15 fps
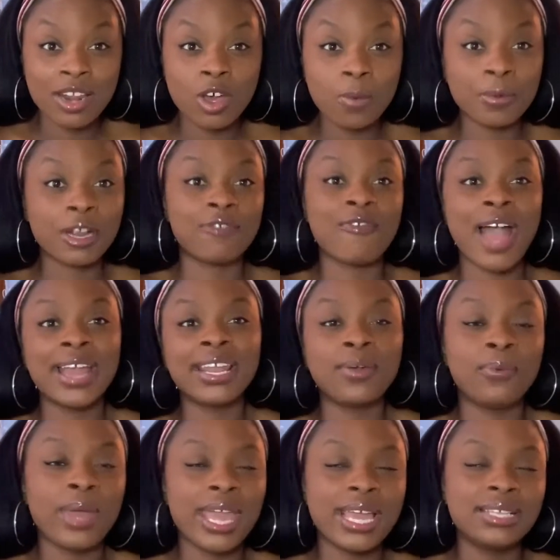I hope you're finding
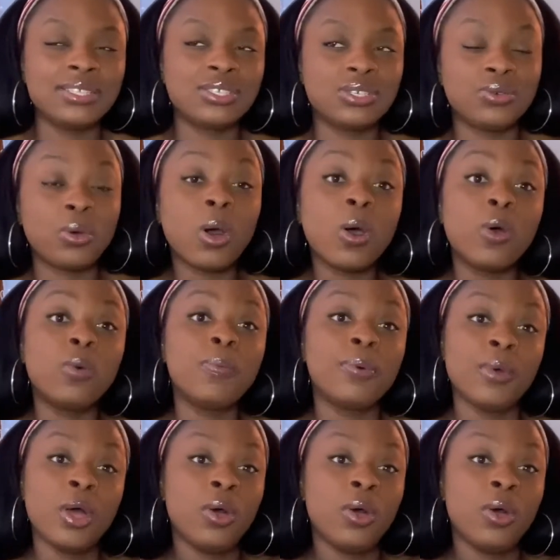ways to cope